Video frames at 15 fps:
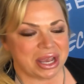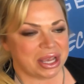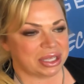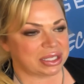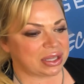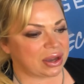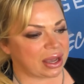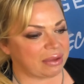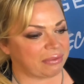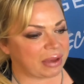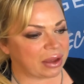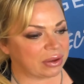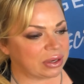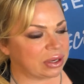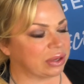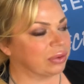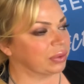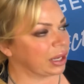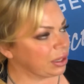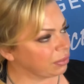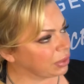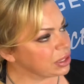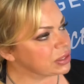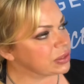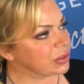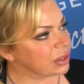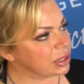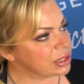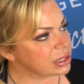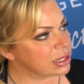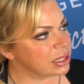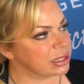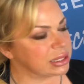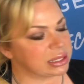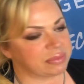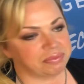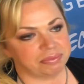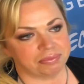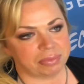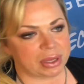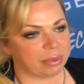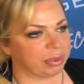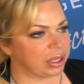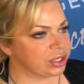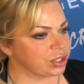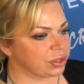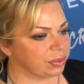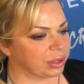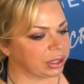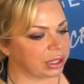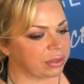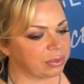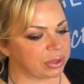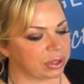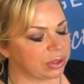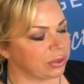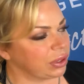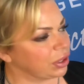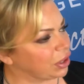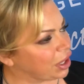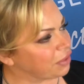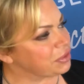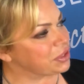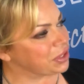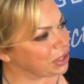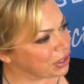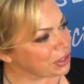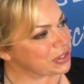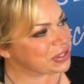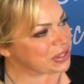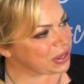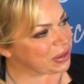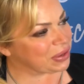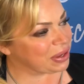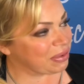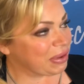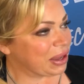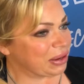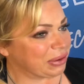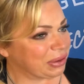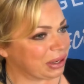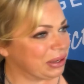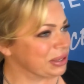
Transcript: So I found it a great resource. It's a pleasure working with you year after year. So I've had a great